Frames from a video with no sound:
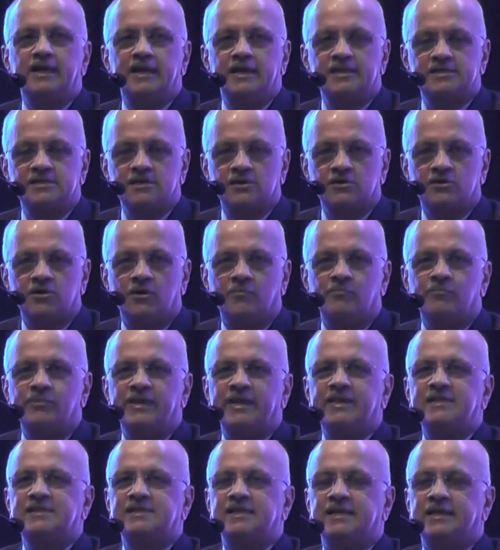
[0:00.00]
it's a
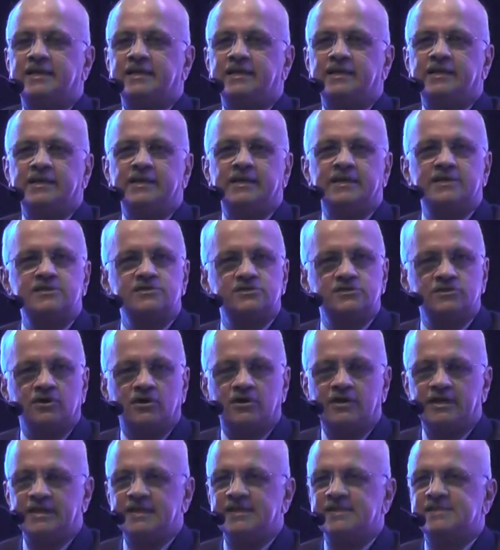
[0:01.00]
complex area, it's
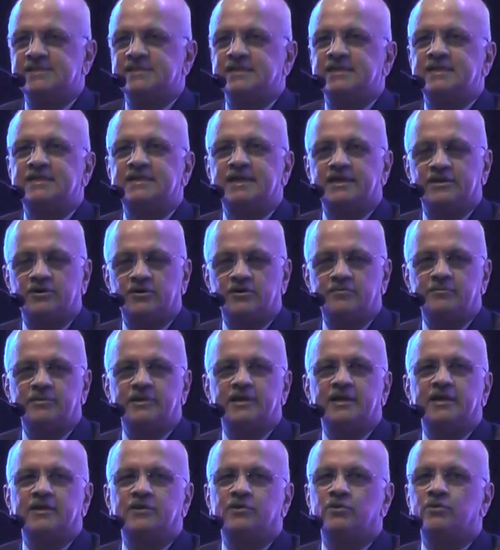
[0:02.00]
not easy, it cannot
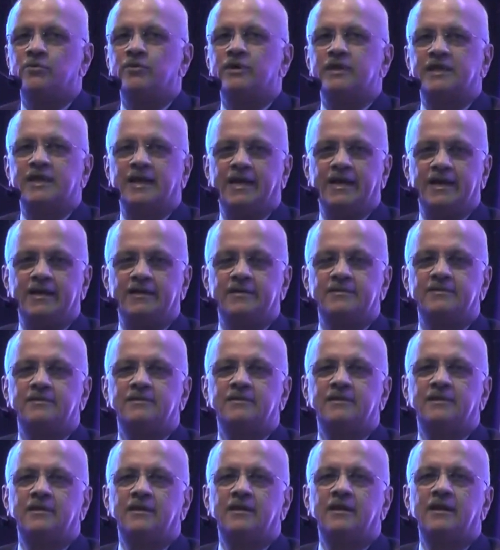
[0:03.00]
be done overnight,
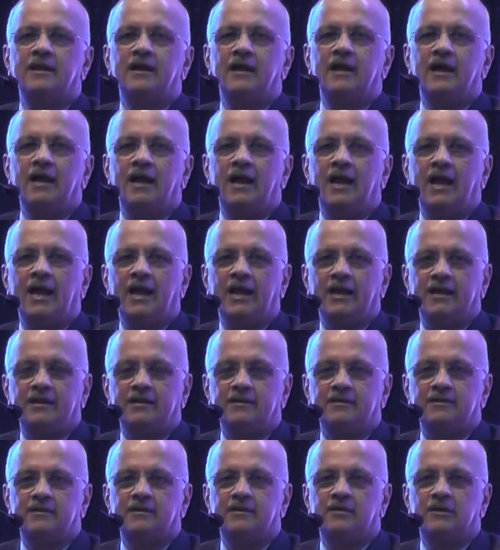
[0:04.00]

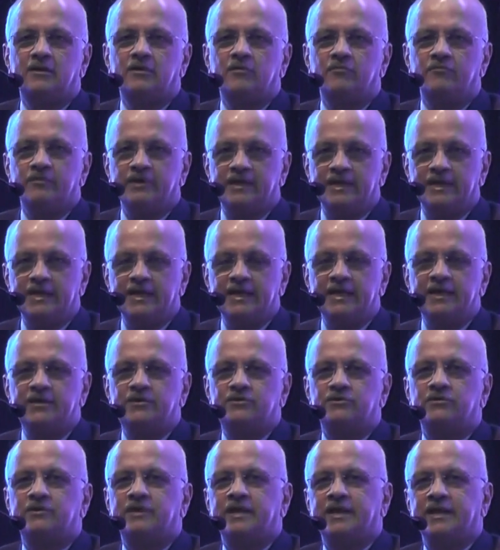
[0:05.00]
and we
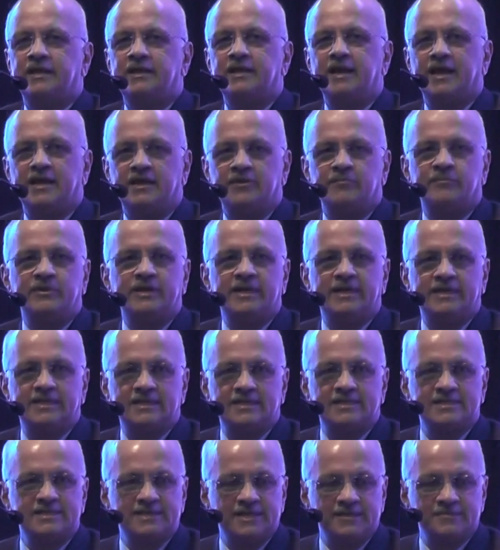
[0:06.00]
need to take
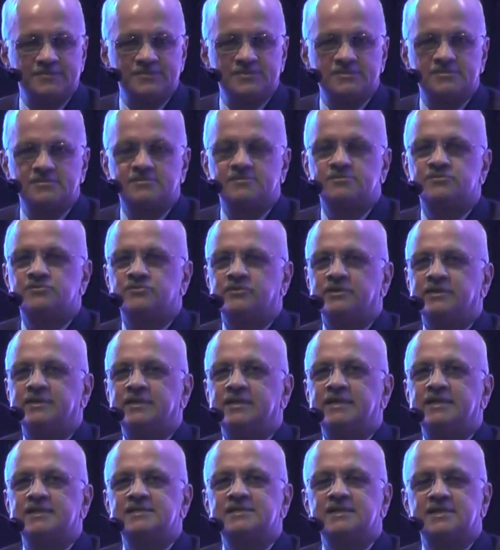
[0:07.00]
calibrated steps. So in
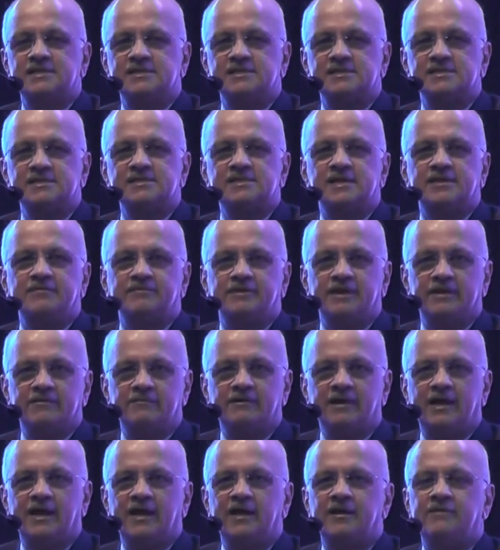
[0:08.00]
the discussions that we
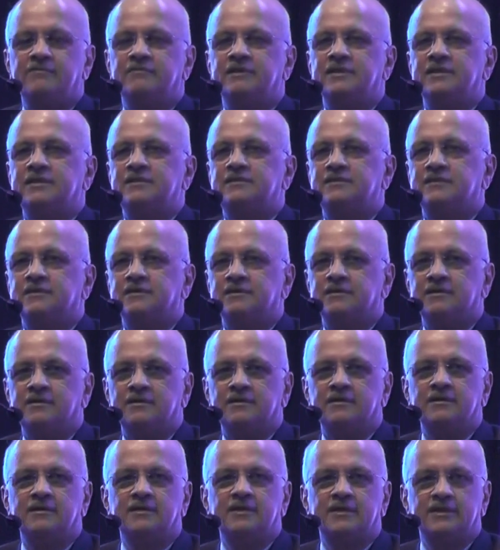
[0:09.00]
have had with
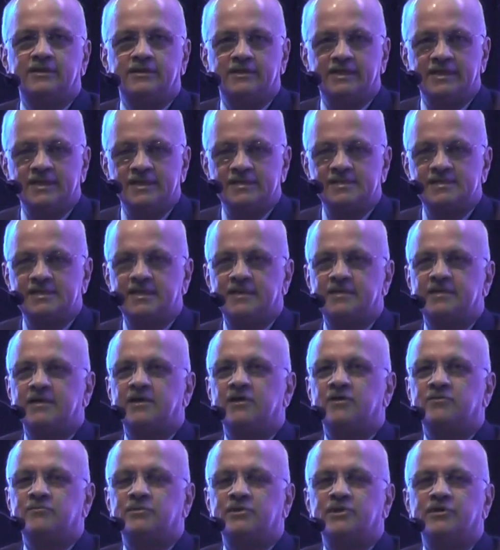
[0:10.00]
the state
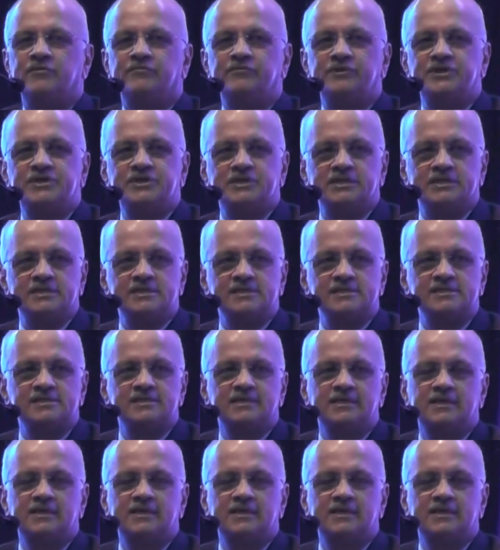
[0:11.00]
government officials,